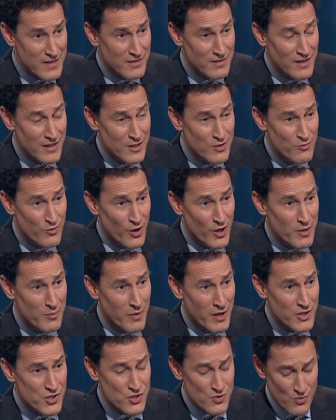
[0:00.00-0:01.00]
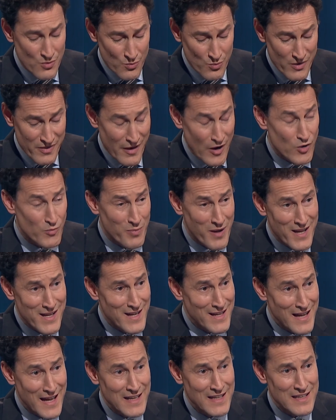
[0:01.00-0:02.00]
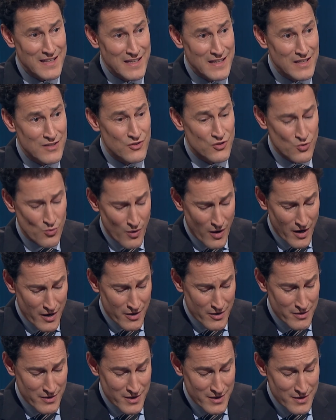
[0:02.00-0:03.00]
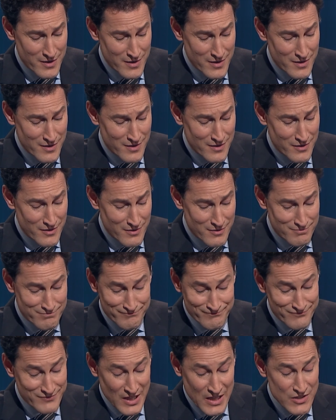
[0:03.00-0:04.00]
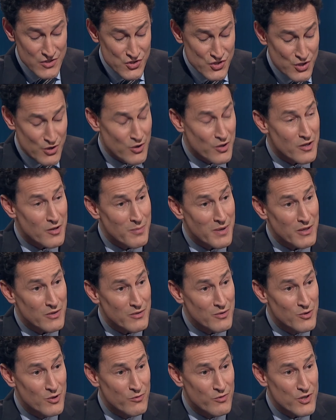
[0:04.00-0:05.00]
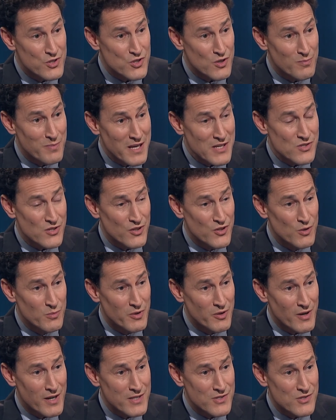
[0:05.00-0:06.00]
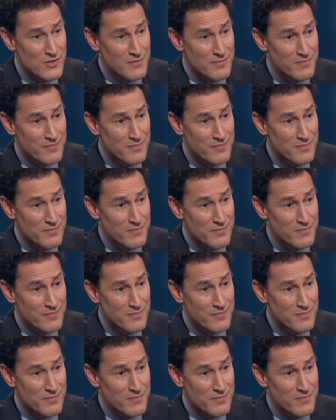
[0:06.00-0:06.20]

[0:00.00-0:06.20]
thank you very much, without paying any heed to our concern about universal basic human rights?